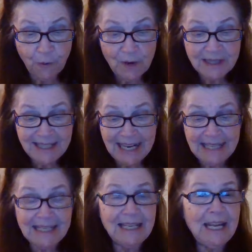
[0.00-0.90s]
For a
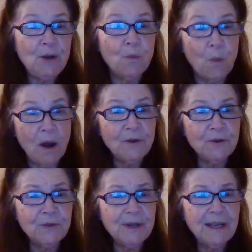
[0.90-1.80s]
season he
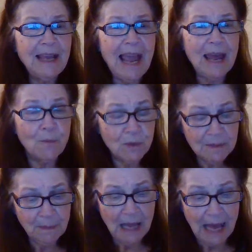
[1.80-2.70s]
wandered and
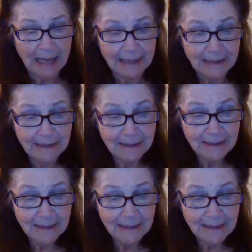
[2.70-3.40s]
was blind.